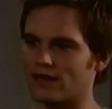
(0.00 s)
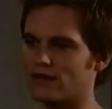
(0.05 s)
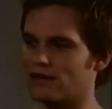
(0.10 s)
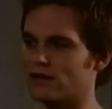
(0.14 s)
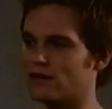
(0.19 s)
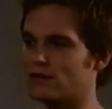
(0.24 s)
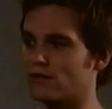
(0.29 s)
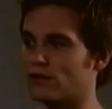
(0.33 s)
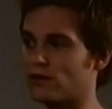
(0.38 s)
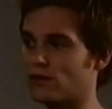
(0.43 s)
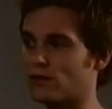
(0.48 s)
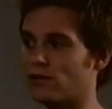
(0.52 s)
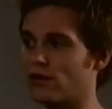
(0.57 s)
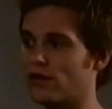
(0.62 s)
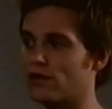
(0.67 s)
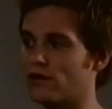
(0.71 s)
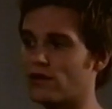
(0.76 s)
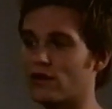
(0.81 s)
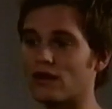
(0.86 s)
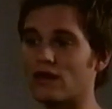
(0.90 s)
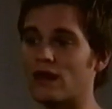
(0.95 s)
I think you and your
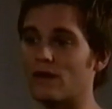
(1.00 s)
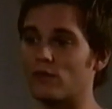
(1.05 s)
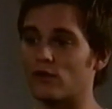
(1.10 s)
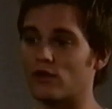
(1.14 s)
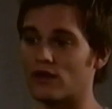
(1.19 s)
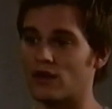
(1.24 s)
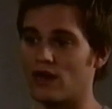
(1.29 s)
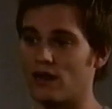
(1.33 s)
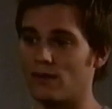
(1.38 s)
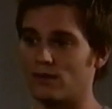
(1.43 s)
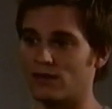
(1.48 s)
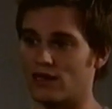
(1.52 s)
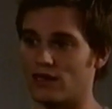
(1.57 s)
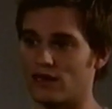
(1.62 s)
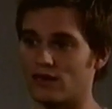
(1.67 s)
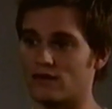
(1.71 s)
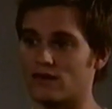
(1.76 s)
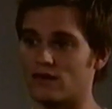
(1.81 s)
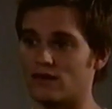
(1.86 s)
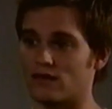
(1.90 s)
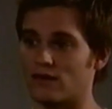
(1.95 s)
brother are a lot more
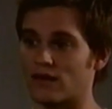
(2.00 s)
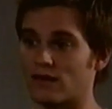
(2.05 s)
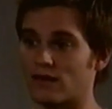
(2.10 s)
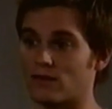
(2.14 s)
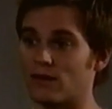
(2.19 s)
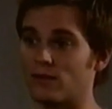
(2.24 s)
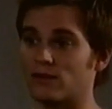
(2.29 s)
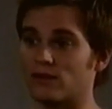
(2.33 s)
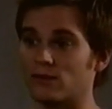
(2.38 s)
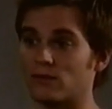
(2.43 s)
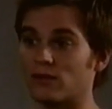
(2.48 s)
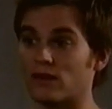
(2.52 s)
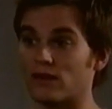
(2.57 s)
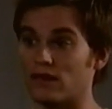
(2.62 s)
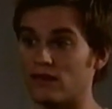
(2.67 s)
complicated than you'd like people to